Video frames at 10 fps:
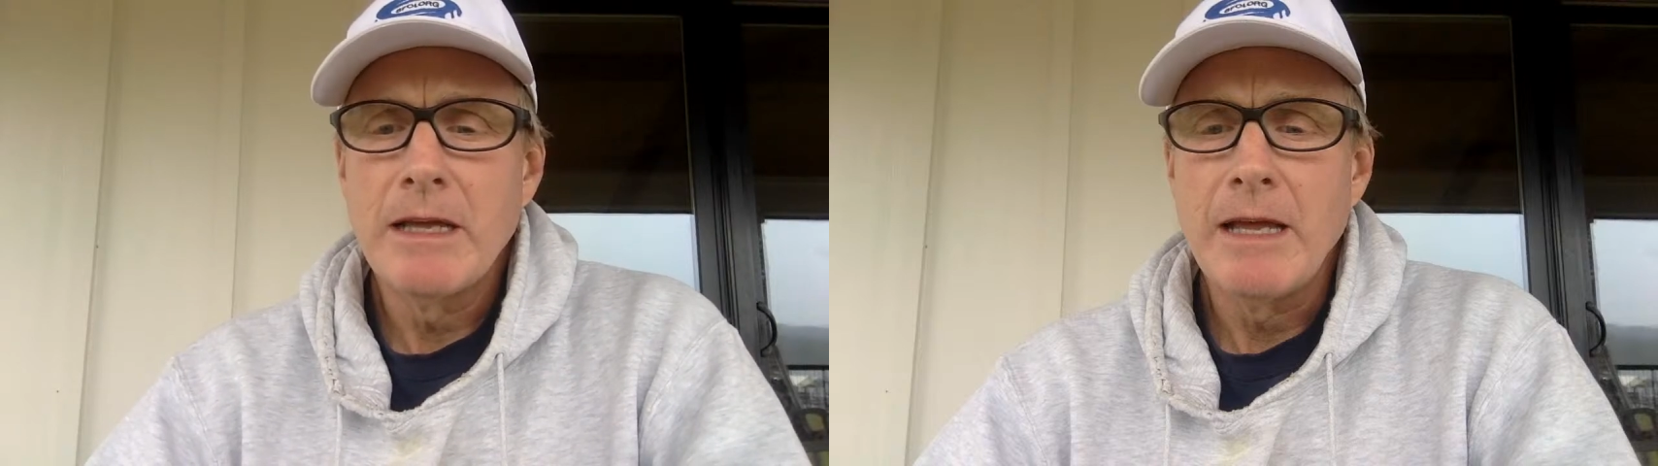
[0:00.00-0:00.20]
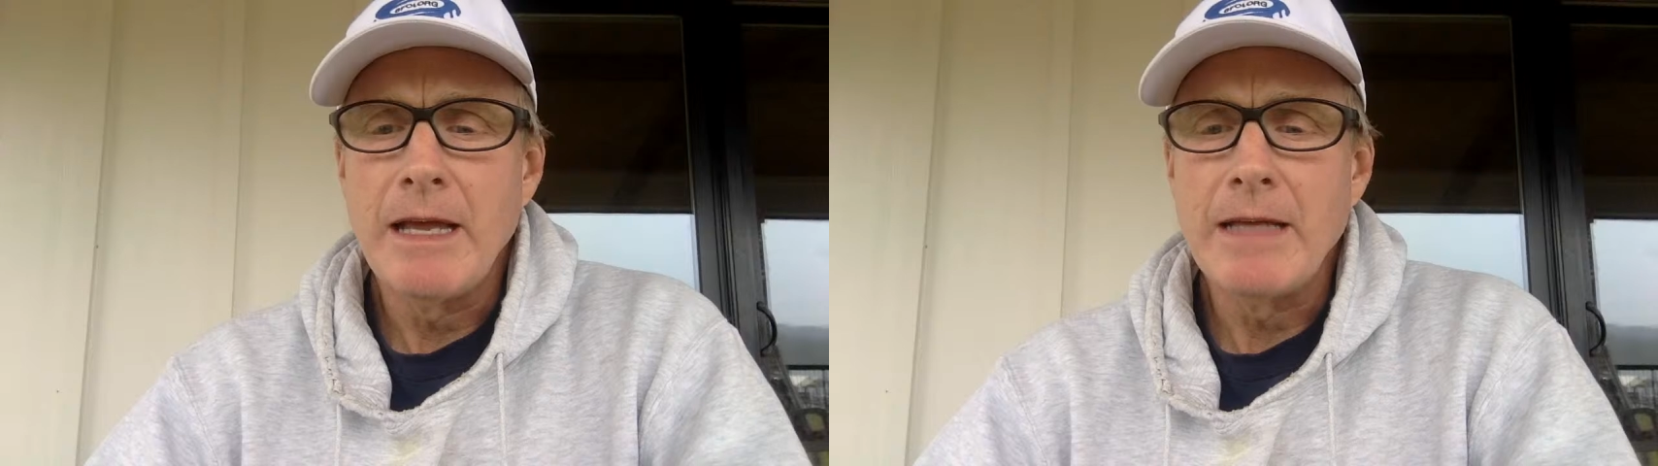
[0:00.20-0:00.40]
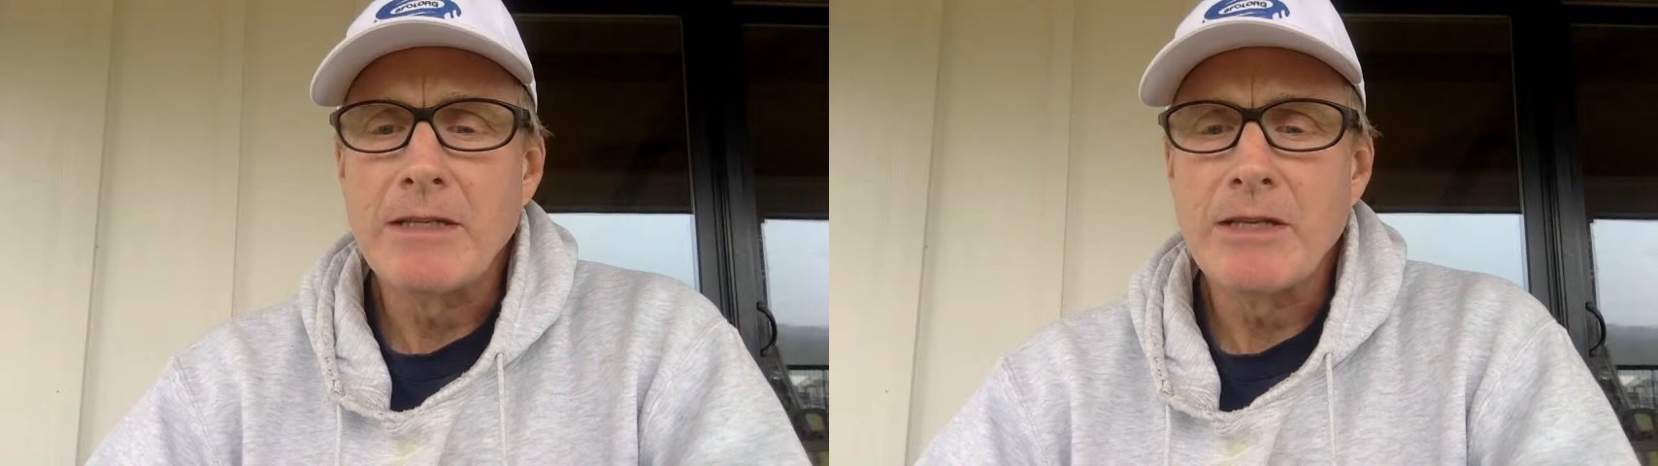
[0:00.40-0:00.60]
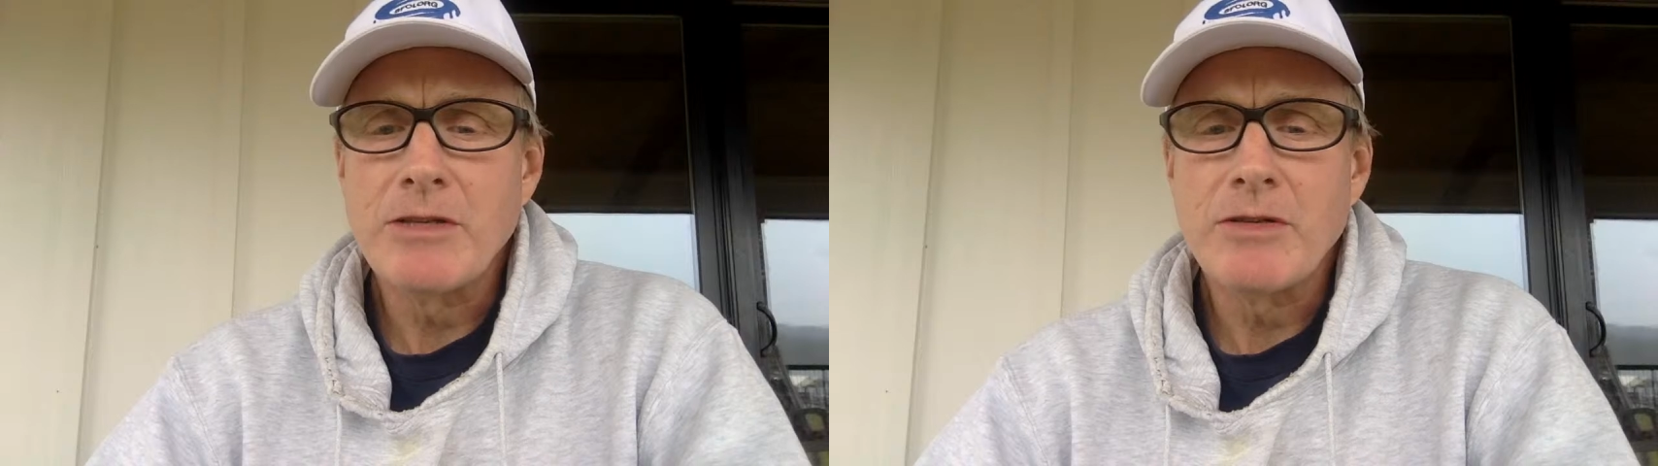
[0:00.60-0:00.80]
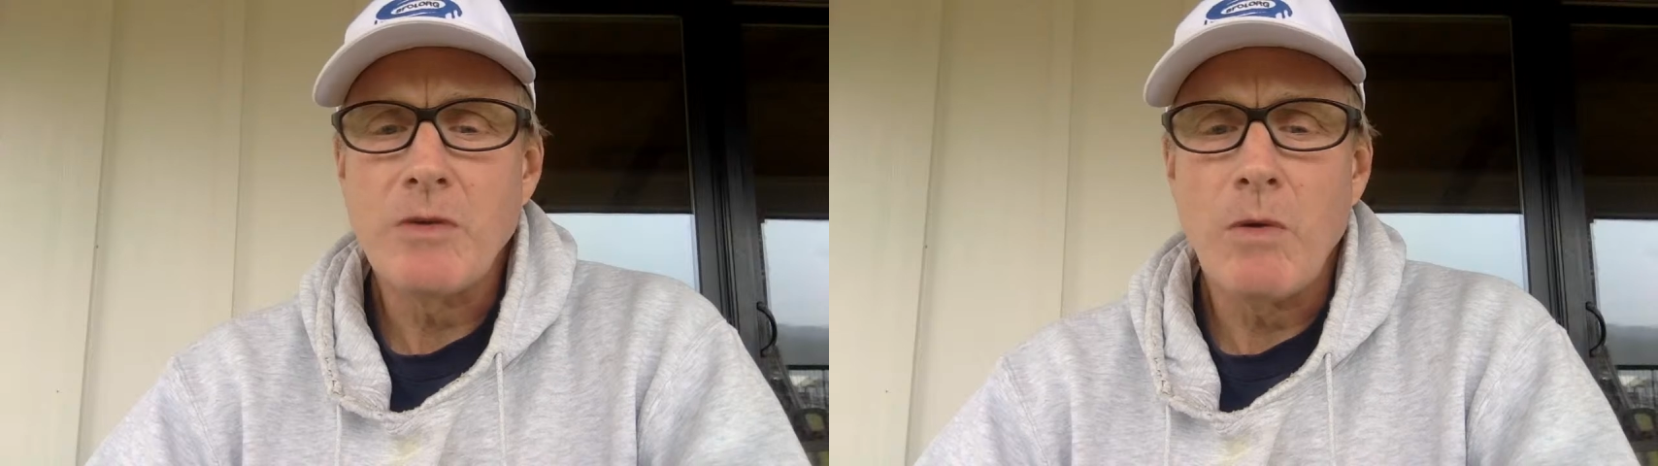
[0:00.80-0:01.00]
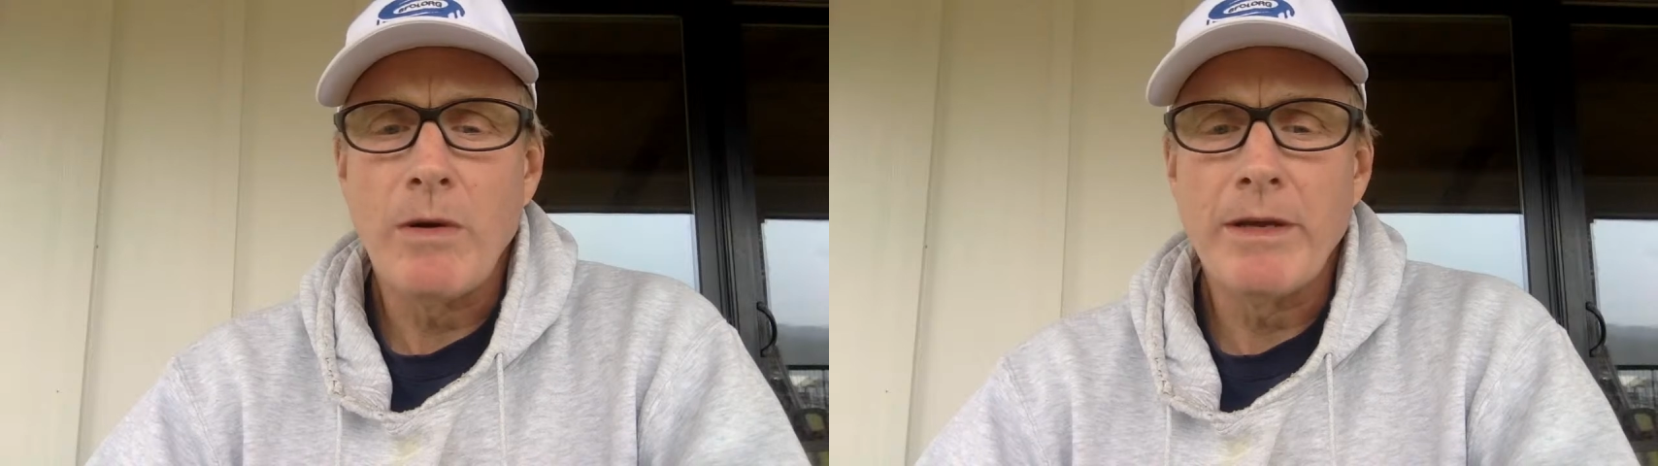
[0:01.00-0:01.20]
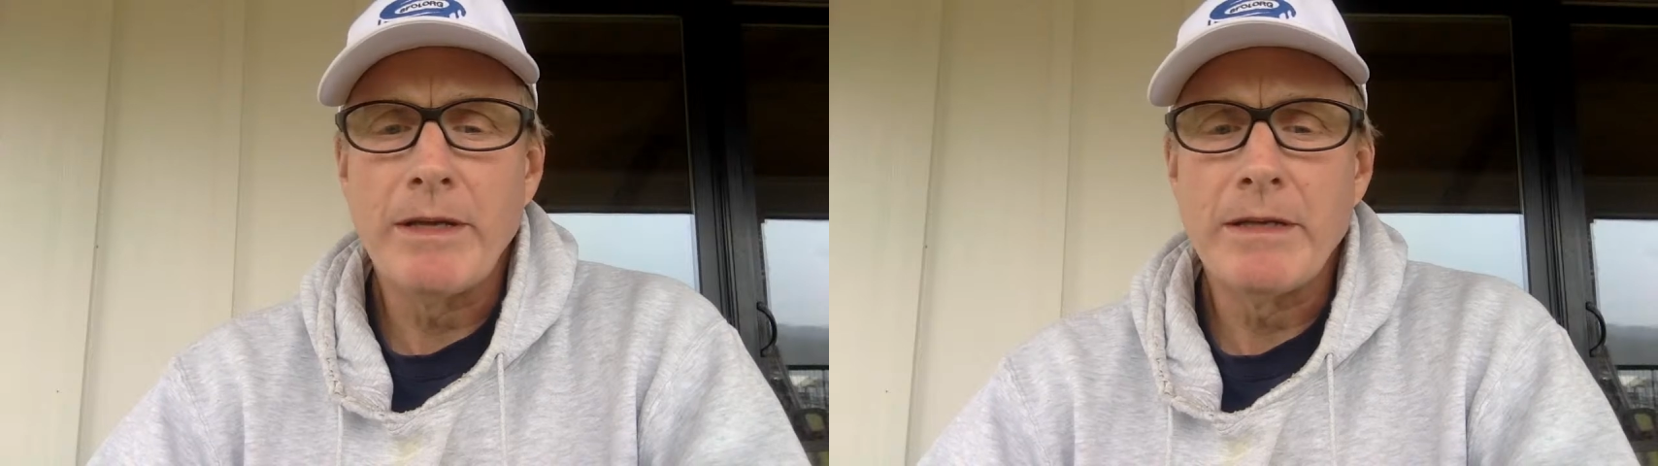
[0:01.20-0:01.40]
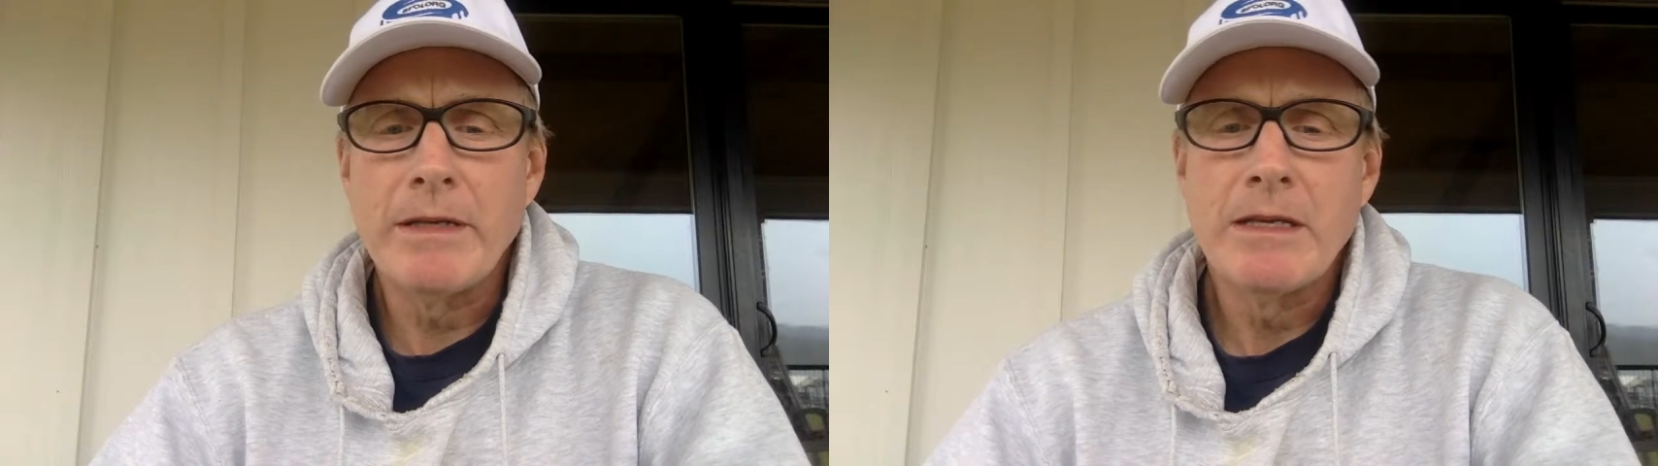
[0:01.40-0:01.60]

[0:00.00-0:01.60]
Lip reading: And Sisters, Oregon,